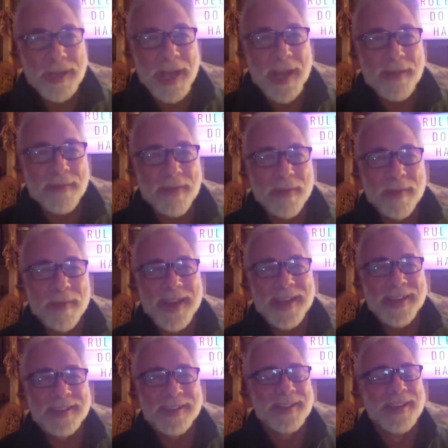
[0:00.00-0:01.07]
night for me
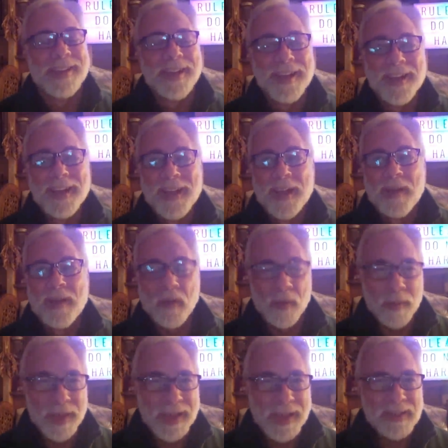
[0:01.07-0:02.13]
because for
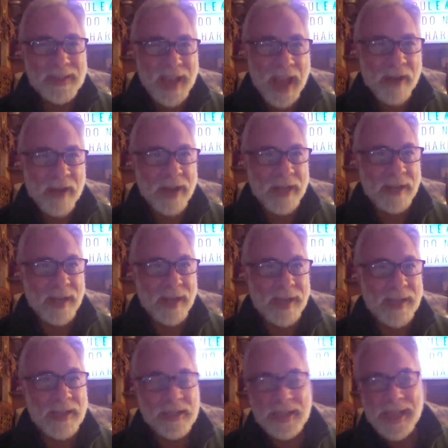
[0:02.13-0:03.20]
me, Saturday night
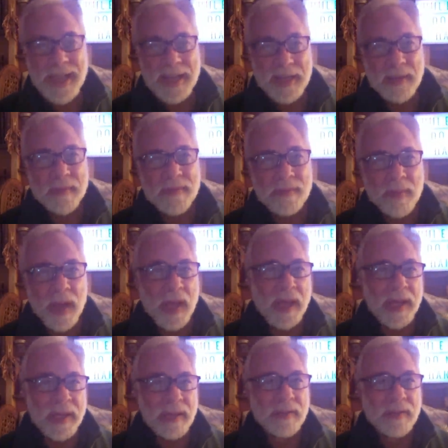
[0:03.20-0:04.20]
is the end of my